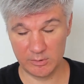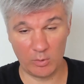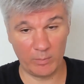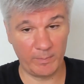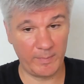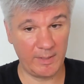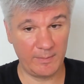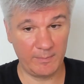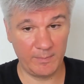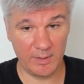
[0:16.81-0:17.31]
or
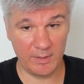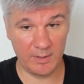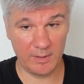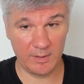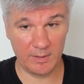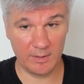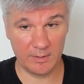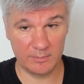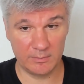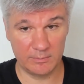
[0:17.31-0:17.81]

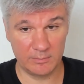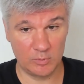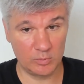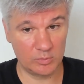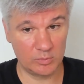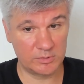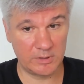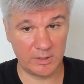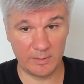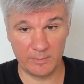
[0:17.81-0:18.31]
maybe
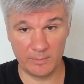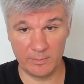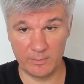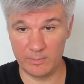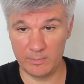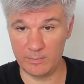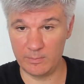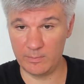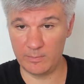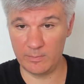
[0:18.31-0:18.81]
do
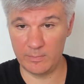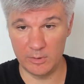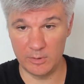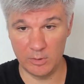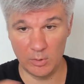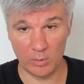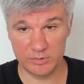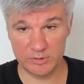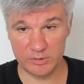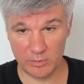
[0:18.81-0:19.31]
some
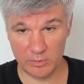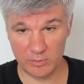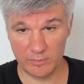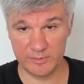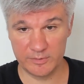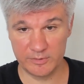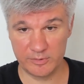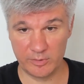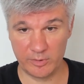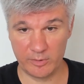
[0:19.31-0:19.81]
logic on
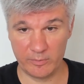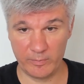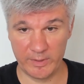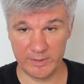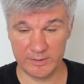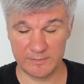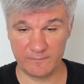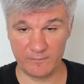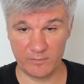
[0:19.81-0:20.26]
this request.